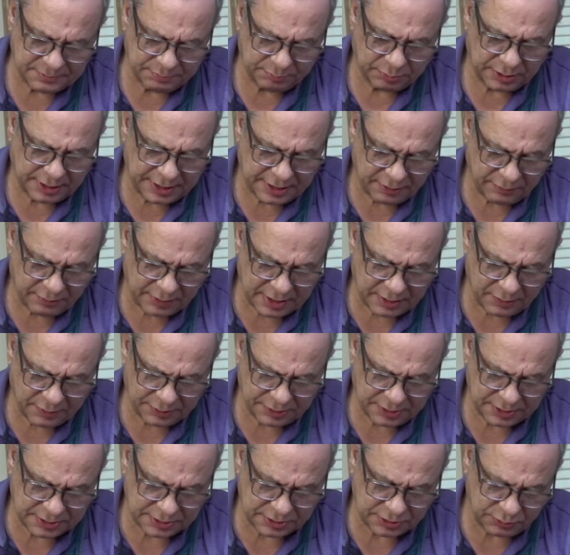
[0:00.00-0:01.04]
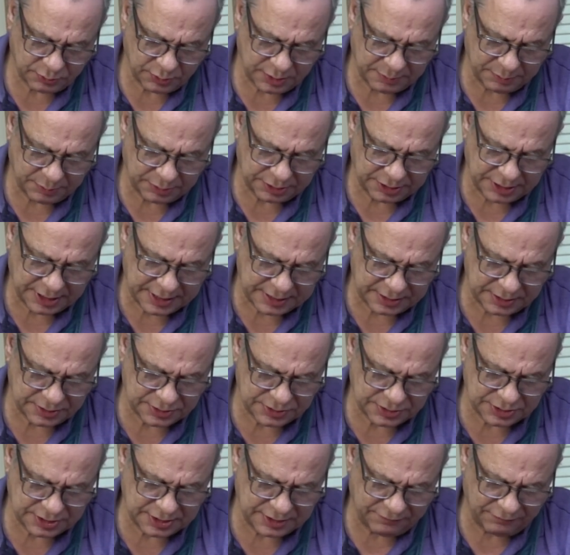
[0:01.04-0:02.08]
play around with these sweet potatoes,
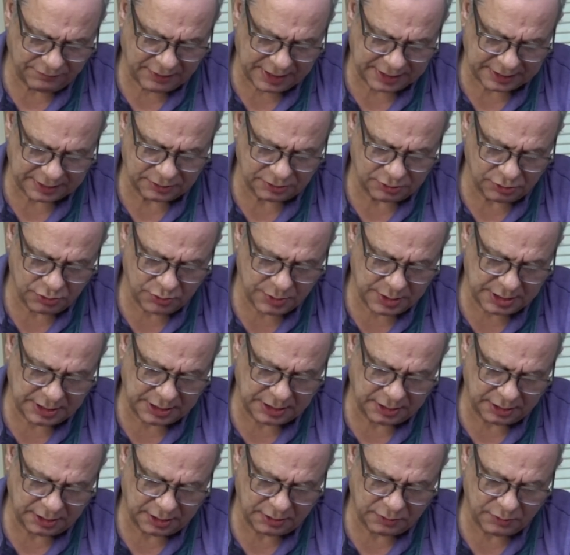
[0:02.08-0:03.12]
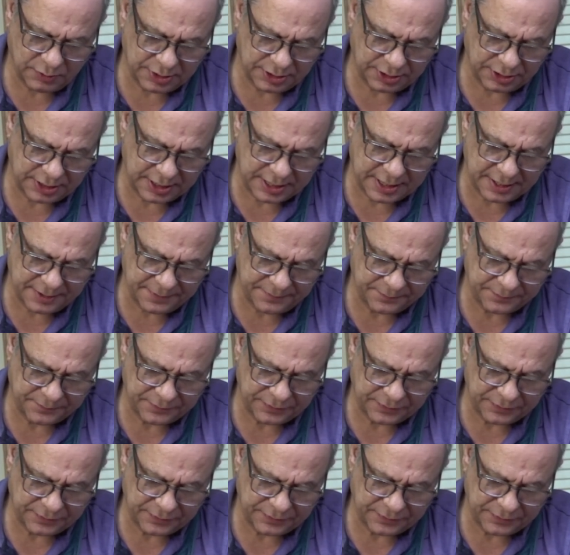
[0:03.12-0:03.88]
see if I can do anything with that.